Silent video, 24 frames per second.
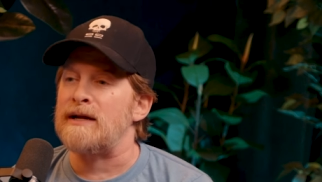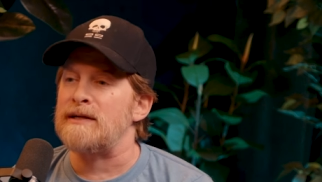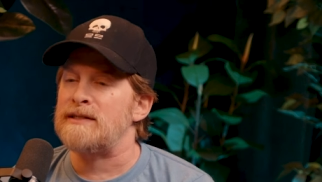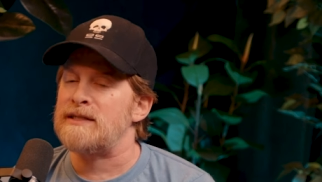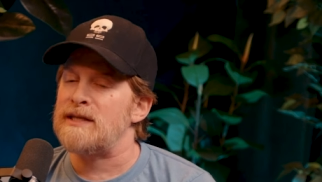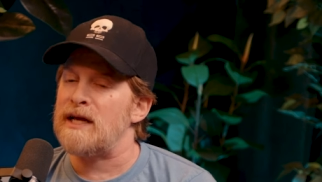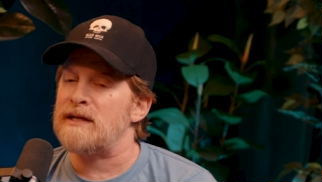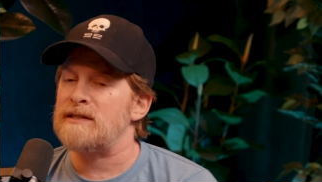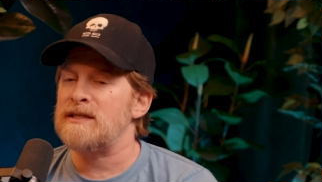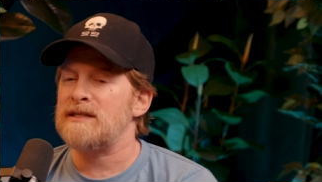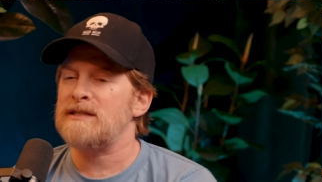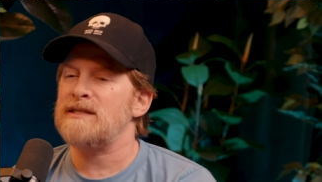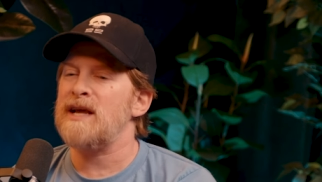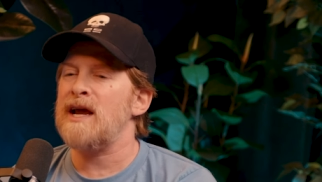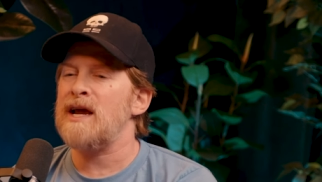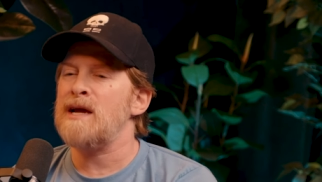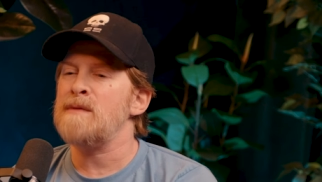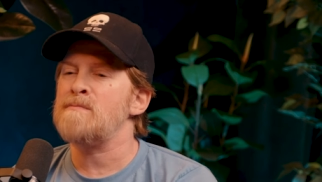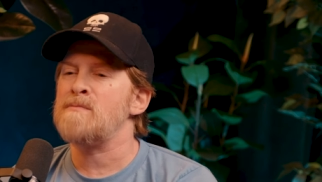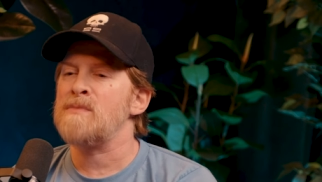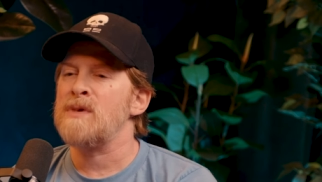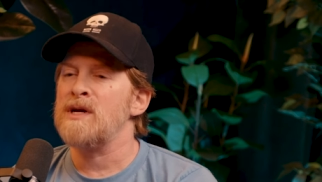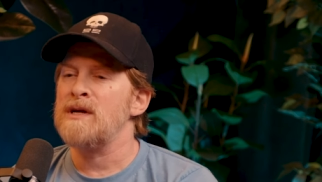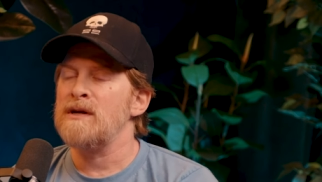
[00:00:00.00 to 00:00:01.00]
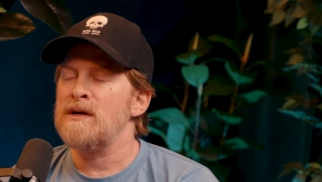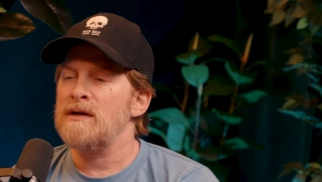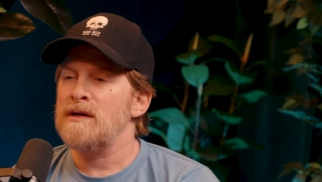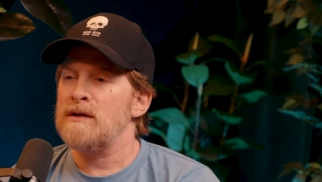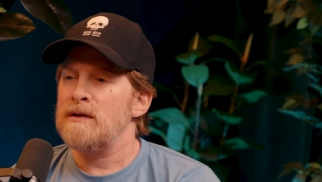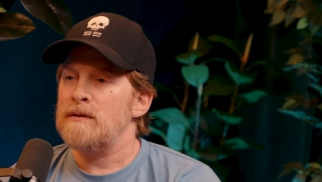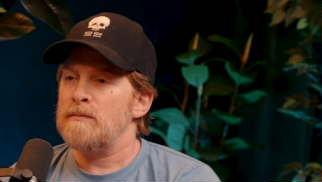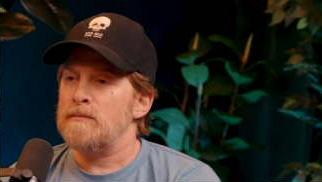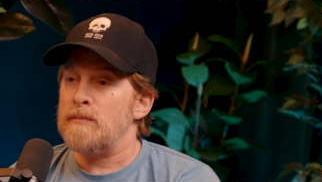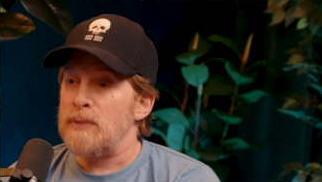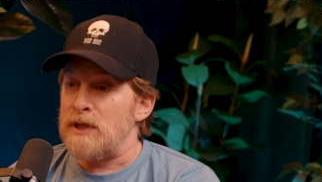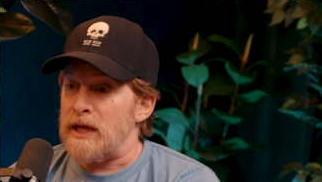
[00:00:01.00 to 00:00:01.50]
It's that same
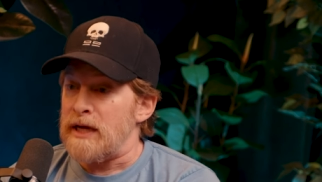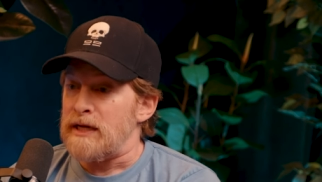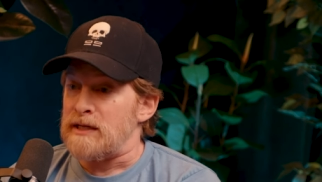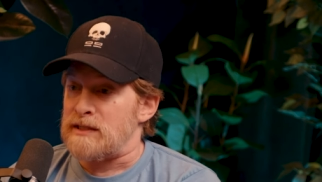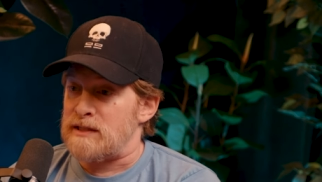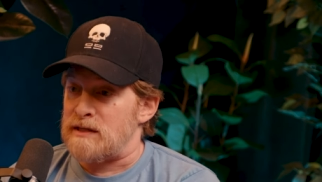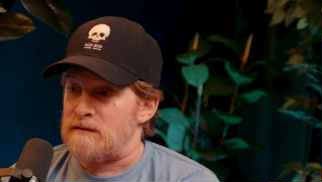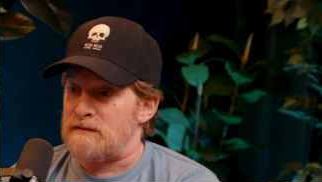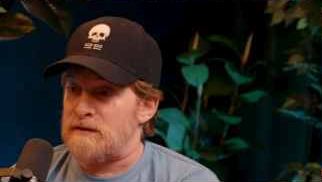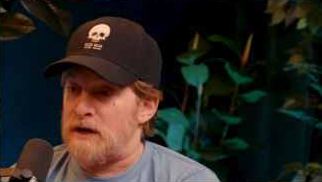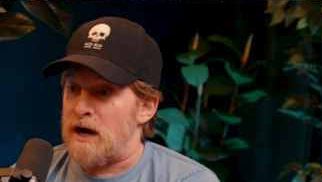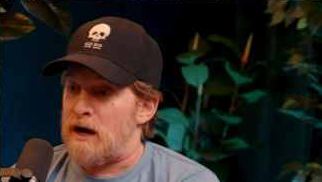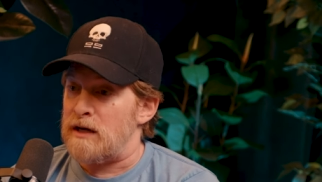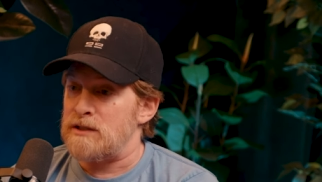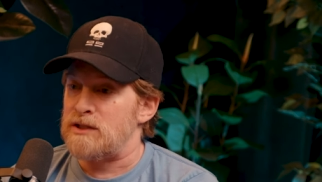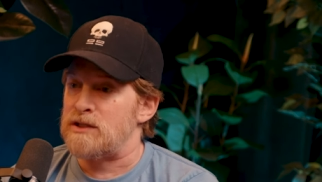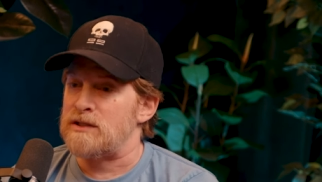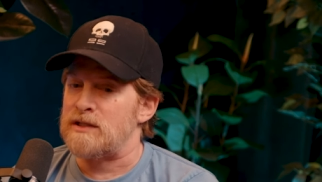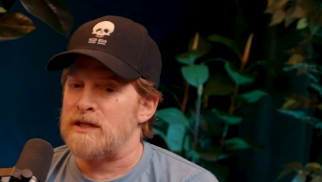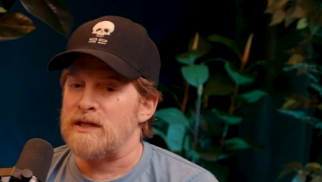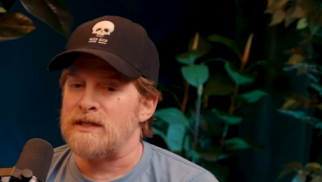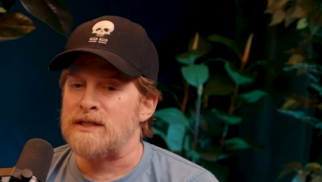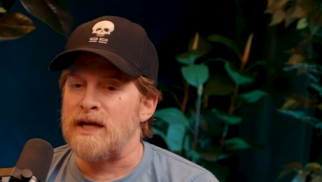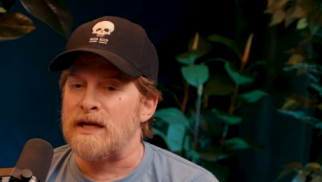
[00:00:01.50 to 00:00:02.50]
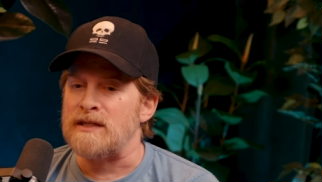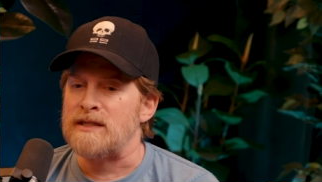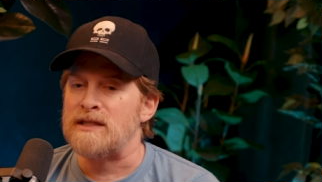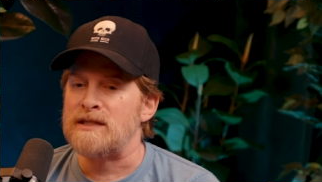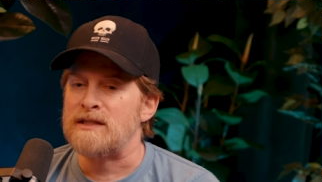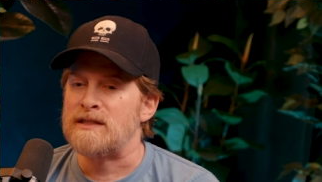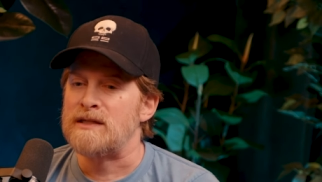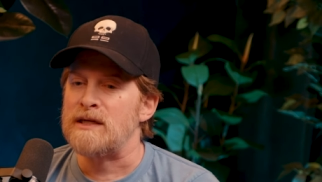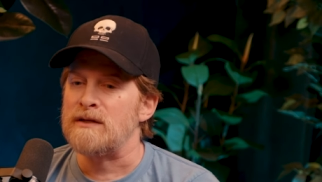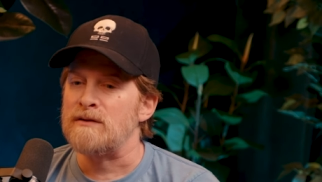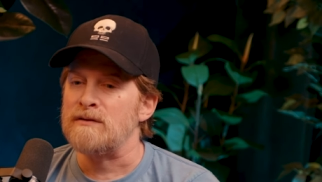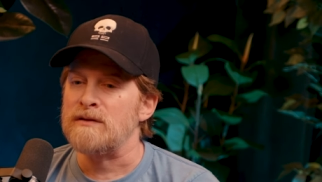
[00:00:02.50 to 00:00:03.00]
place of consciousness, that
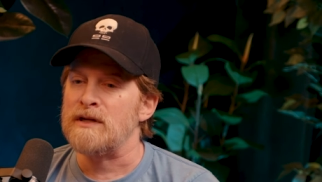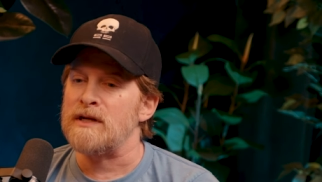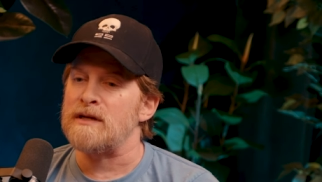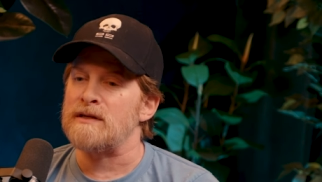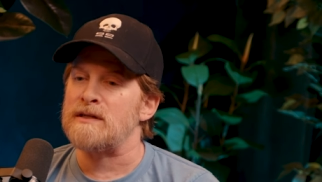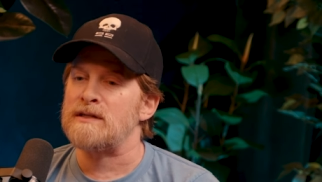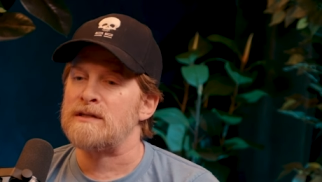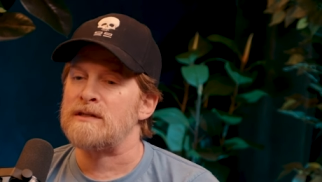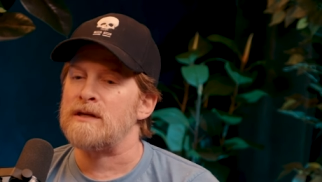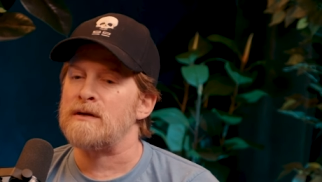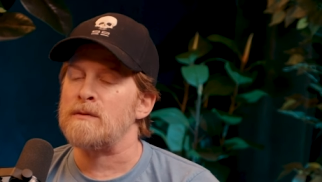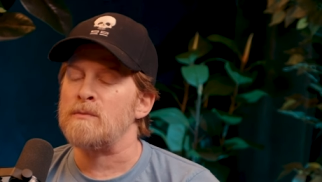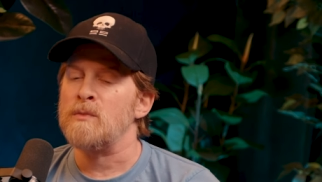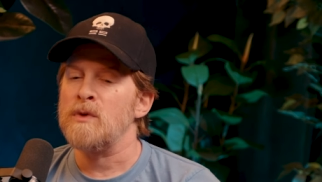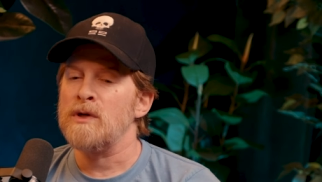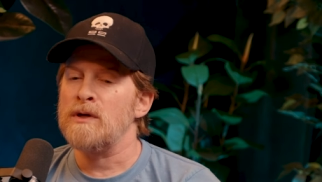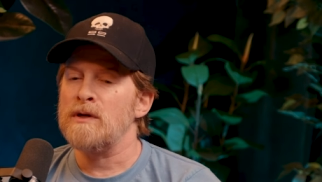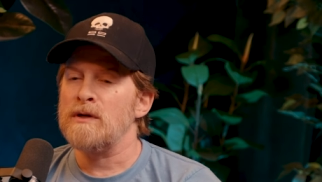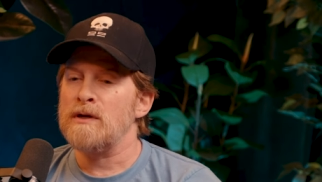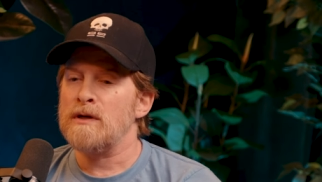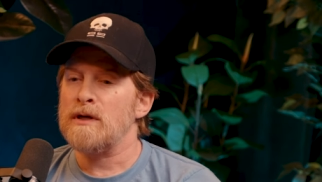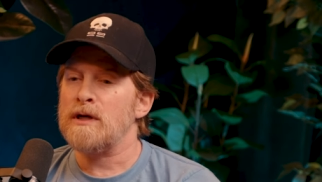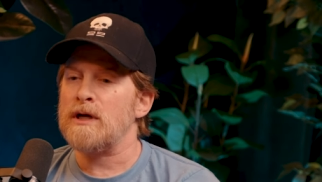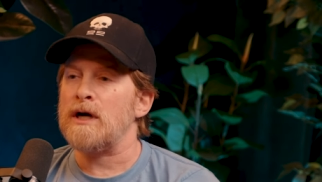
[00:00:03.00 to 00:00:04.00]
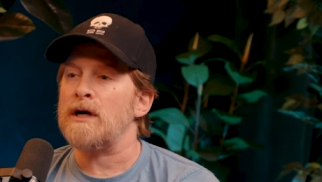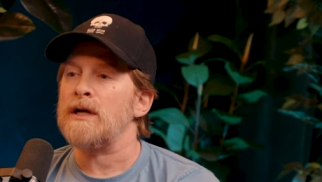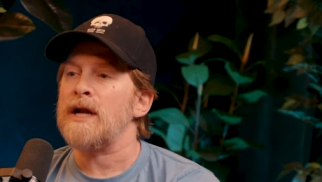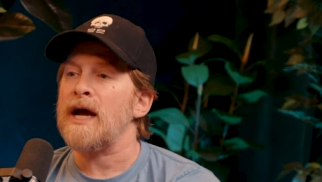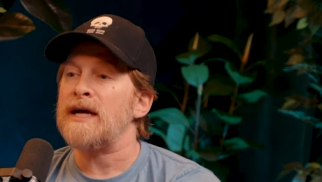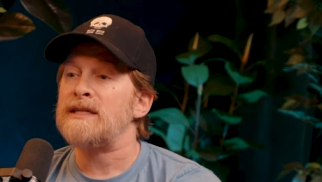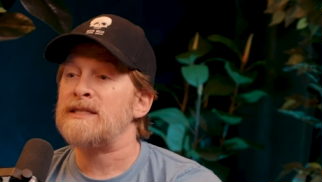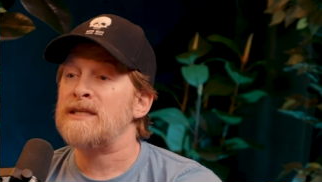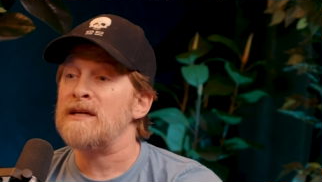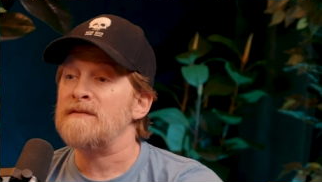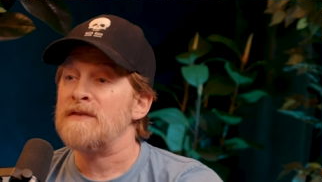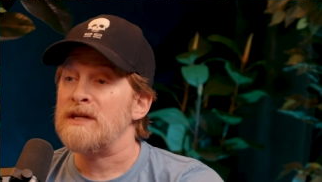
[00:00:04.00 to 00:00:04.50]
stillness, the
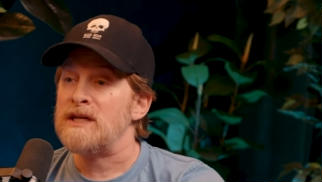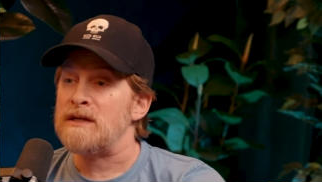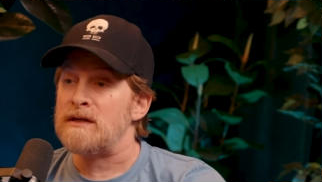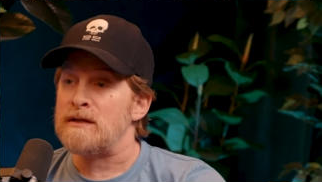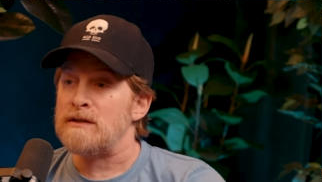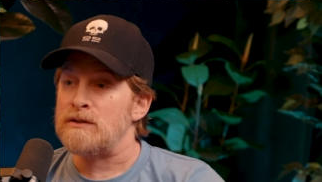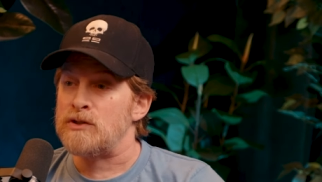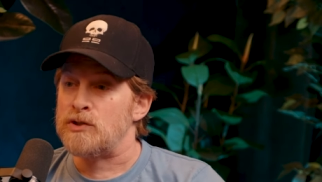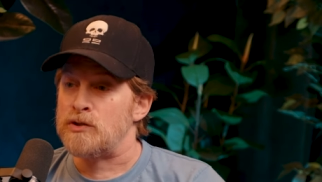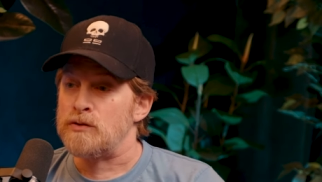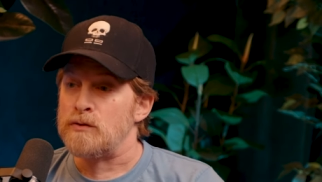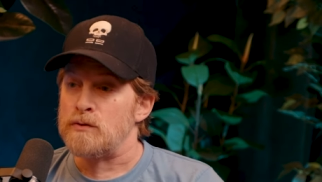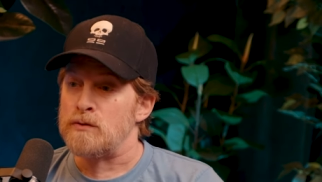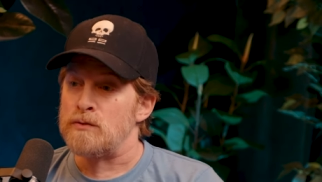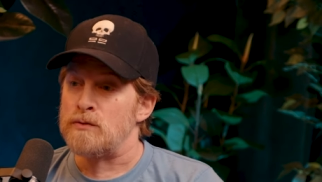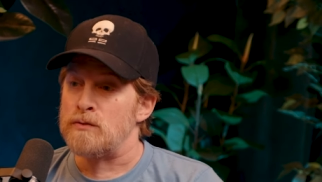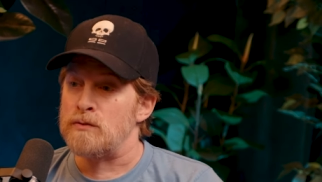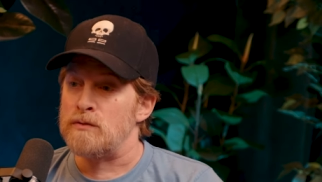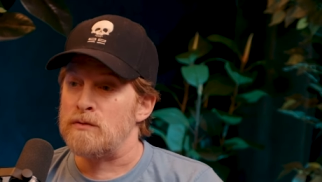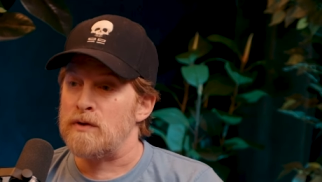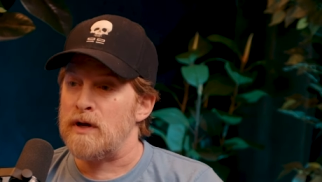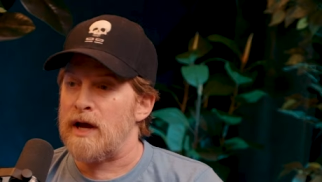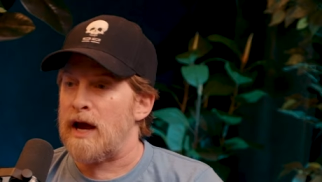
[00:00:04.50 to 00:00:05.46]
connectivity to